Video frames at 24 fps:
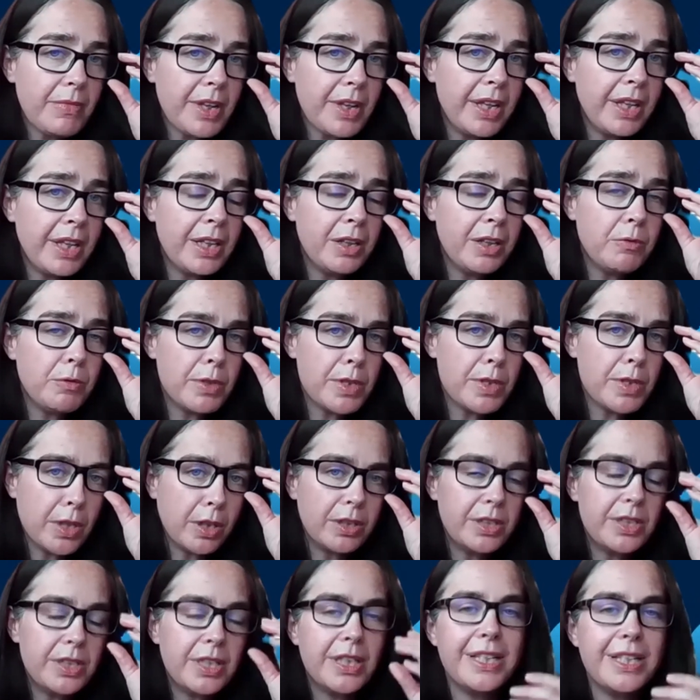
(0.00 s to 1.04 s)
it can
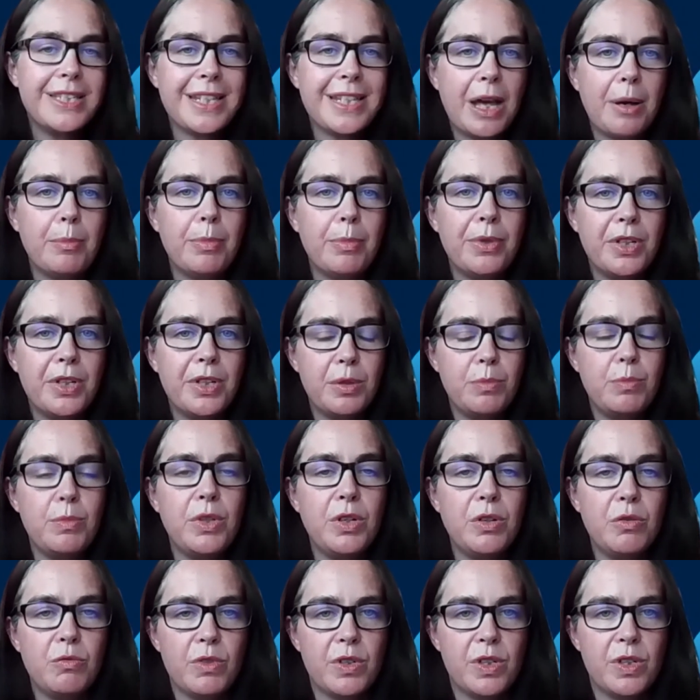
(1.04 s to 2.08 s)
result in a dampened
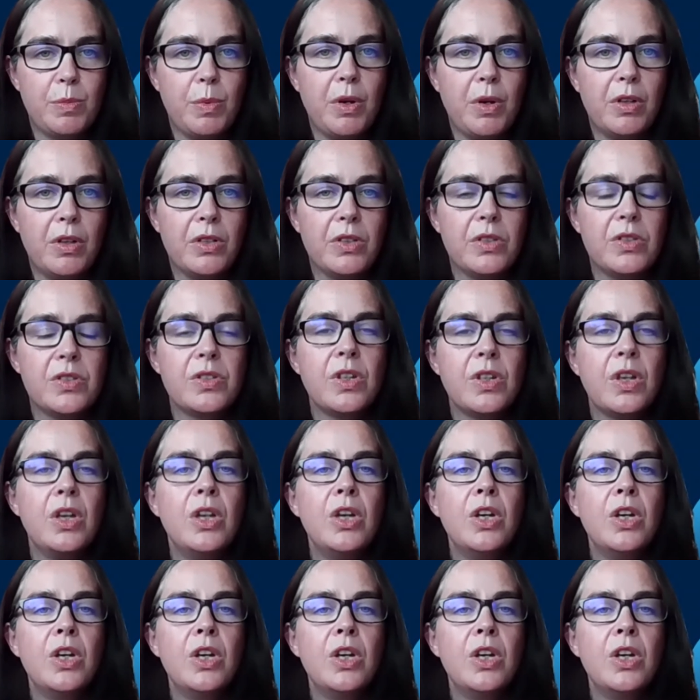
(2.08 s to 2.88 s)
immune response.